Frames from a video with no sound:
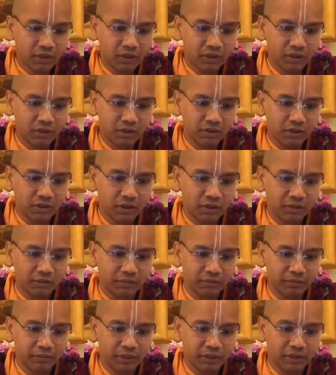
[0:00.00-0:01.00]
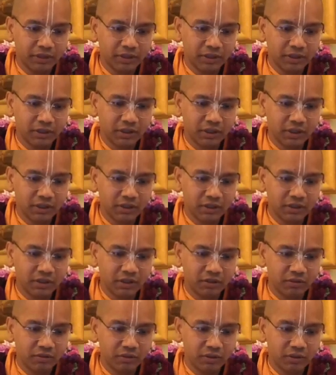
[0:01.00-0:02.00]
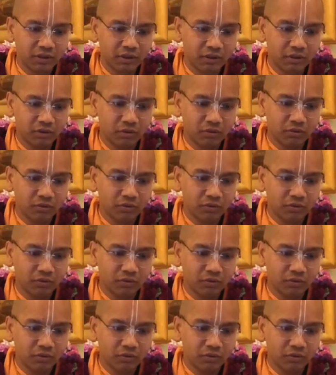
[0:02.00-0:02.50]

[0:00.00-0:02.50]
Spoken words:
Srila Bhaktisiddhanta Saraswati Thakur.